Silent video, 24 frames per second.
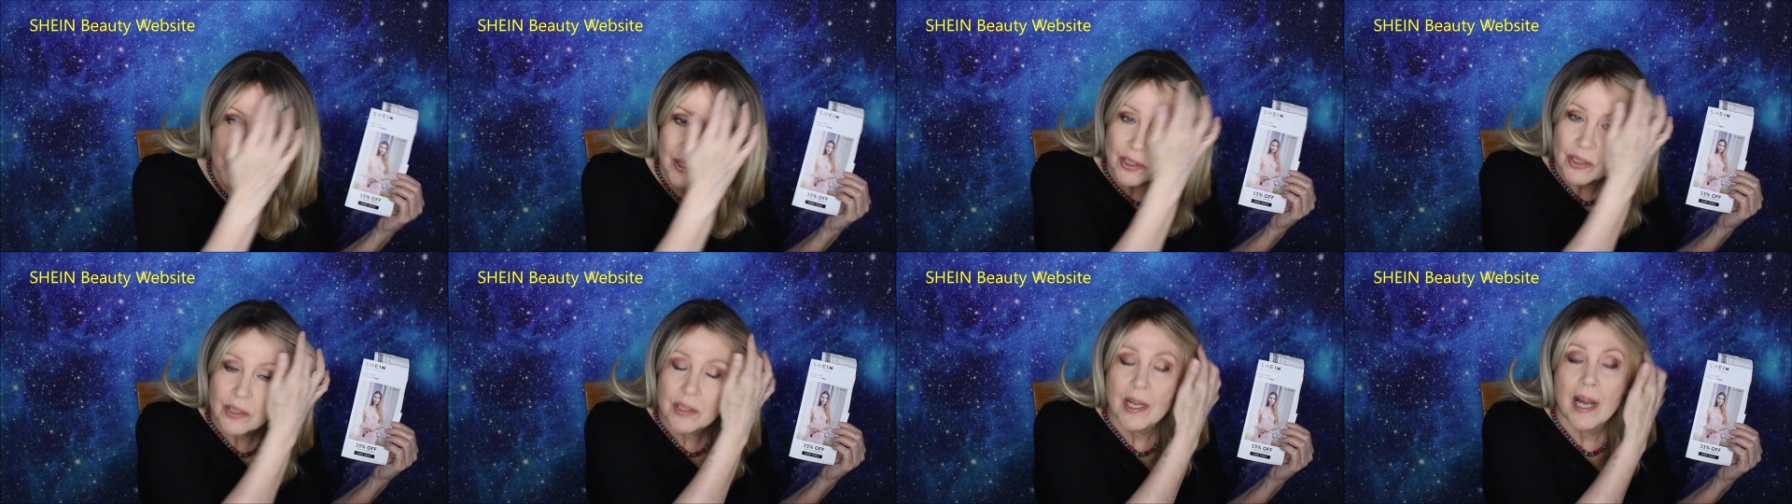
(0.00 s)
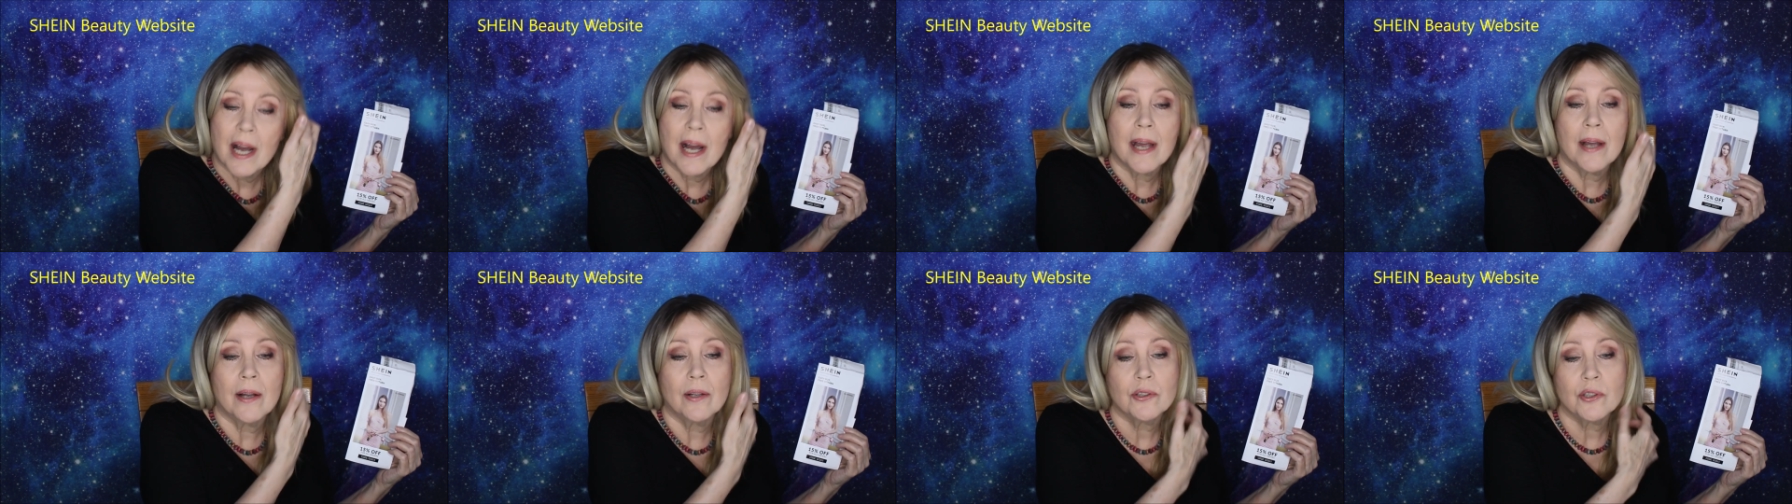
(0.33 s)

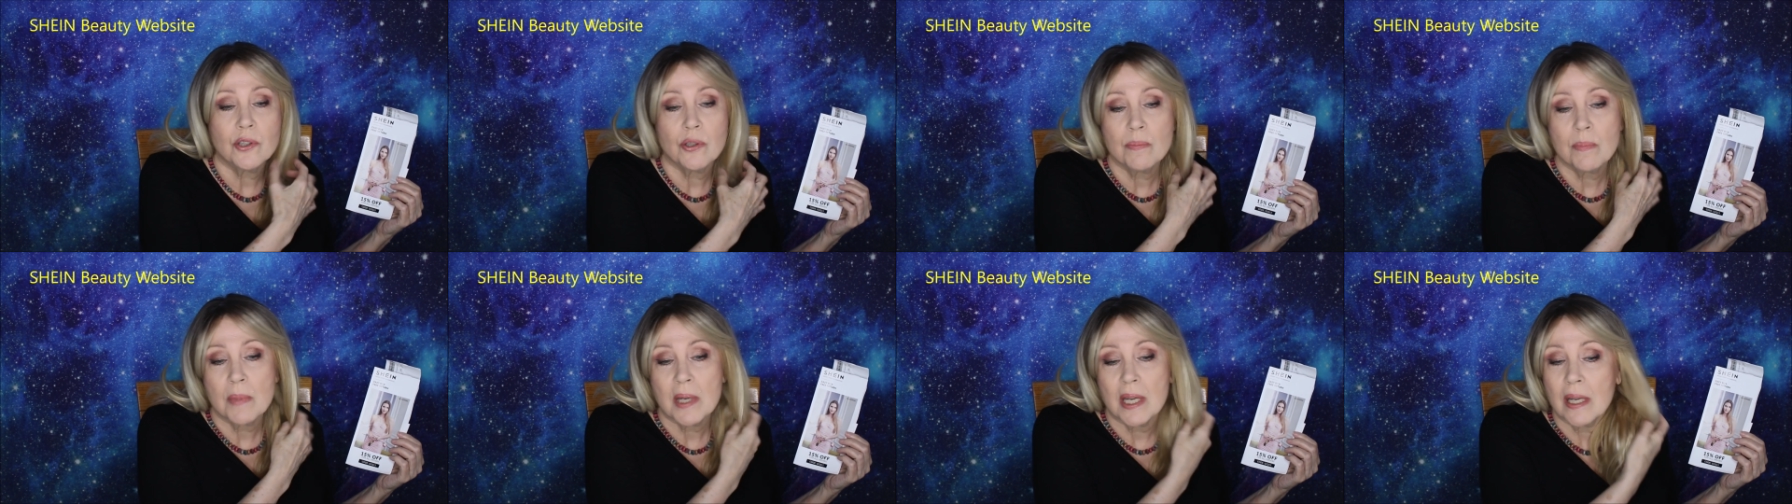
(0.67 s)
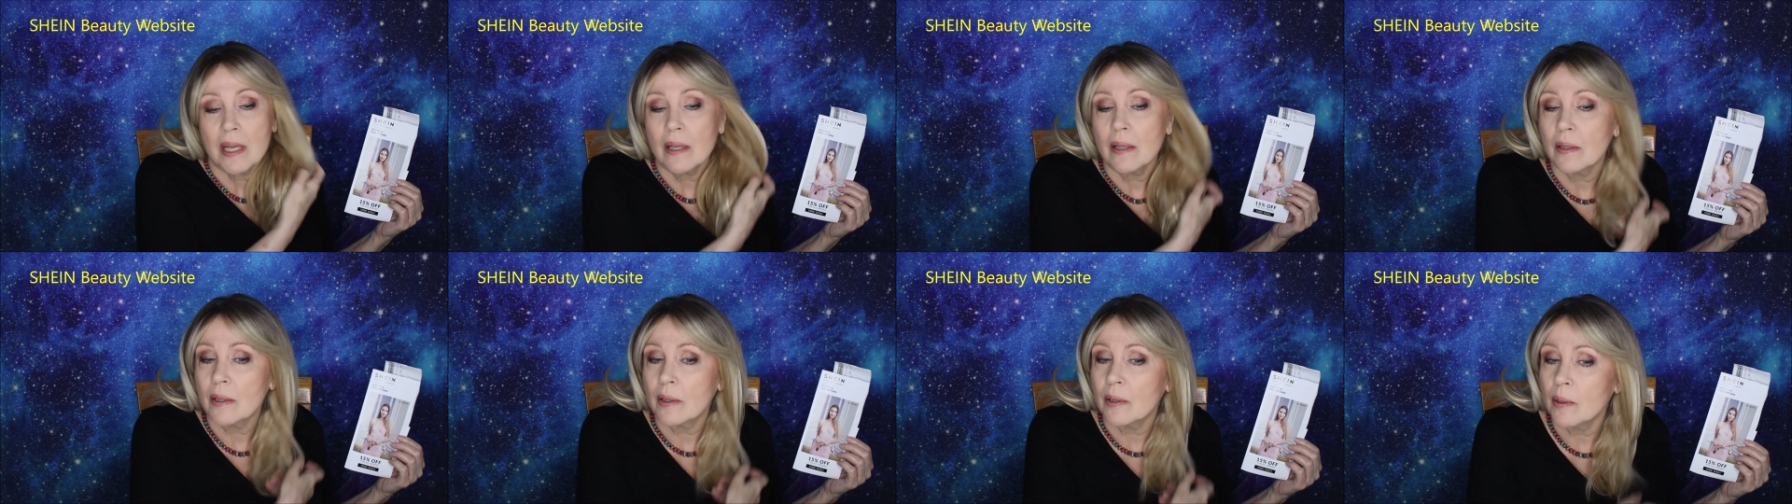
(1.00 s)
styled to me
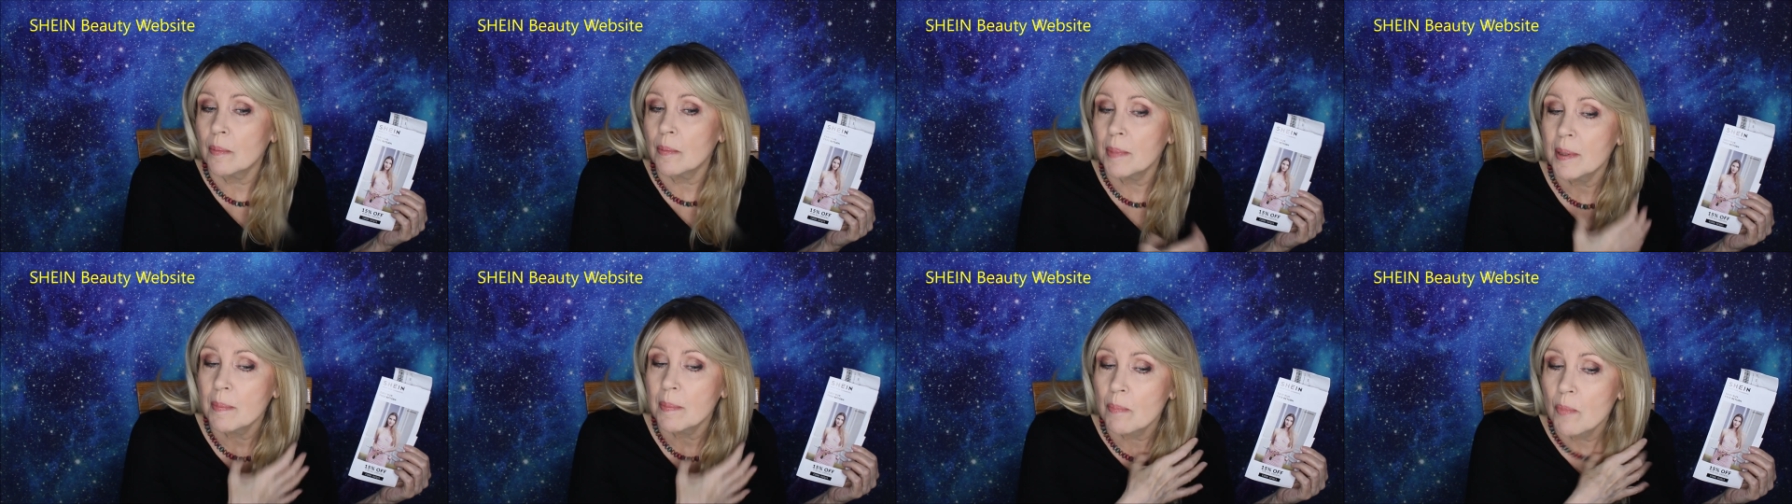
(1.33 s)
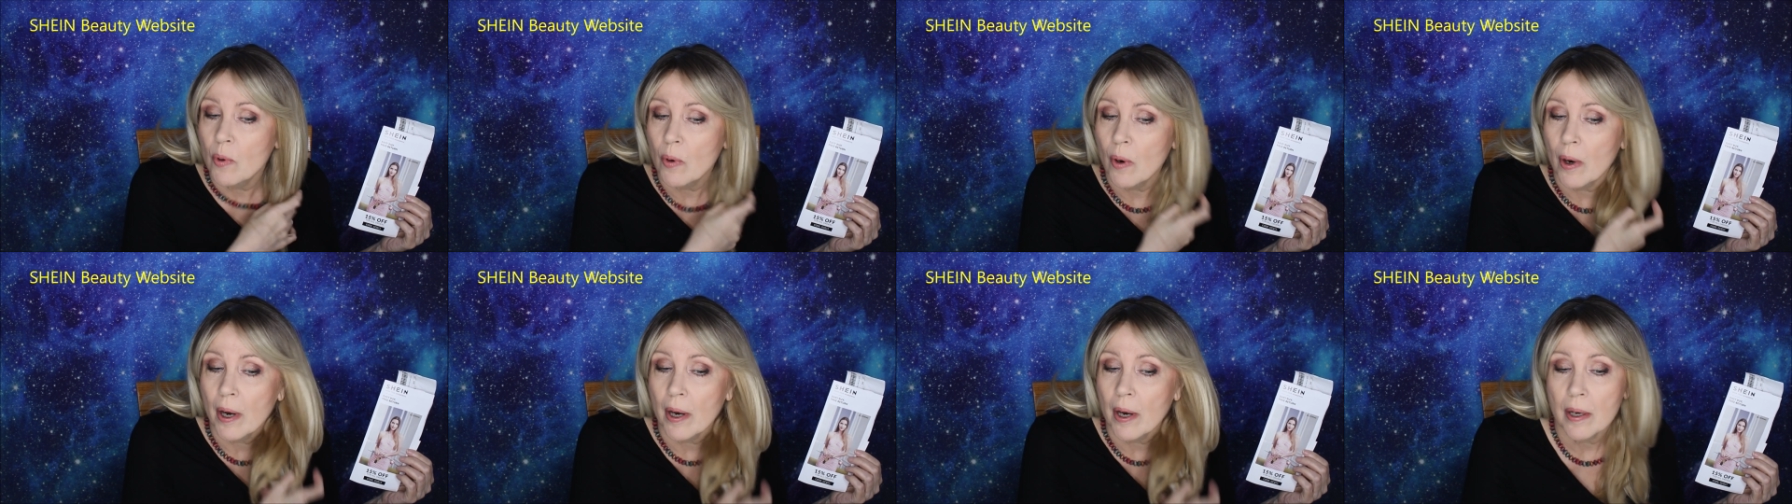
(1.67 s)
a little bit
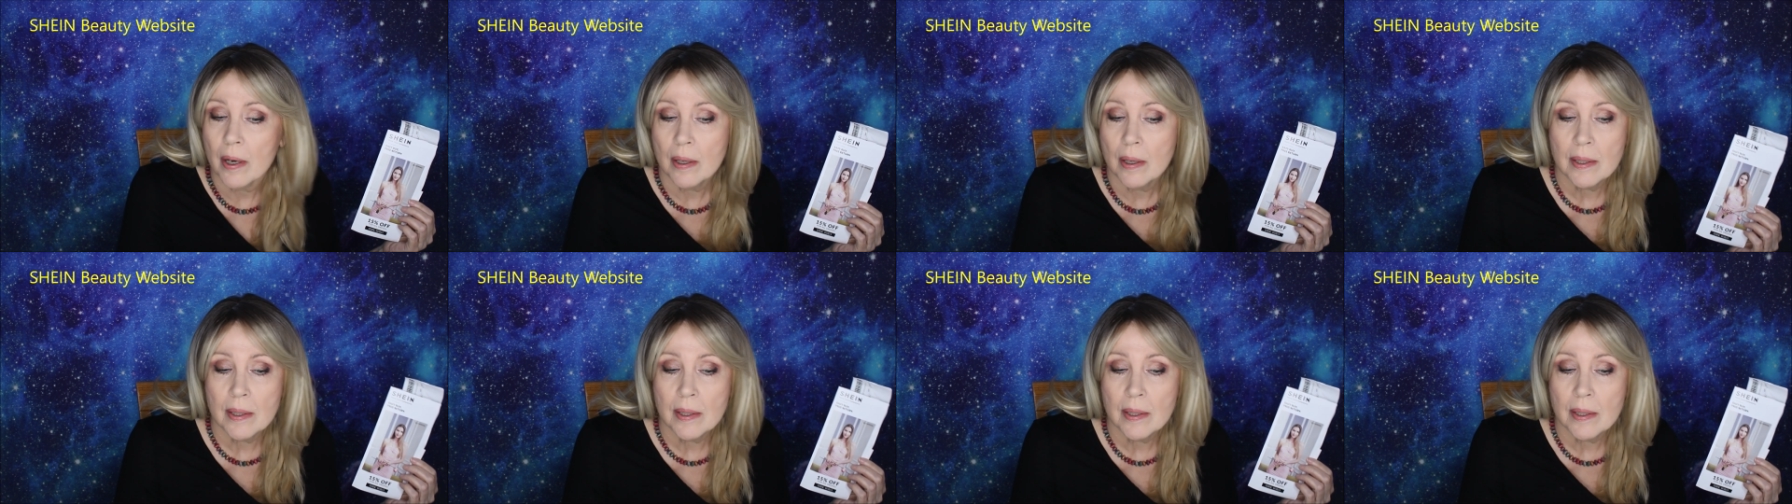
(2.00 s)
more.